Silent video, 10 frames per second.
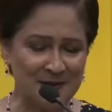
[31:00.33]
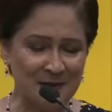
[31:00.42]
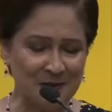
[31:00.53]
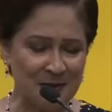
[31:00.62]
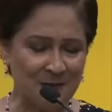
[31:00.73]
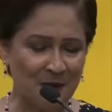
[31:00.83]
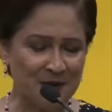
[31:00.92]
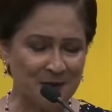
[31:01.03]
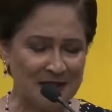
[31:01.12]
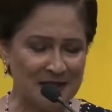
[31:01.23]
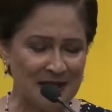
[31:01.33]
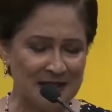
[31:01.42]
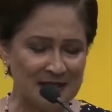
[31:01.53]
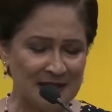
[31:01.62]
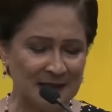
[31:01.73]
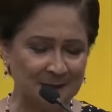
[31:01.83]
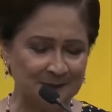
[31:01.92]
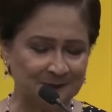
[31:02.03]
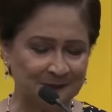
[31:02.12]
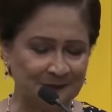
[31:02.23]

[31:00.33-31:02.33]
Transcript: Smith report 2019.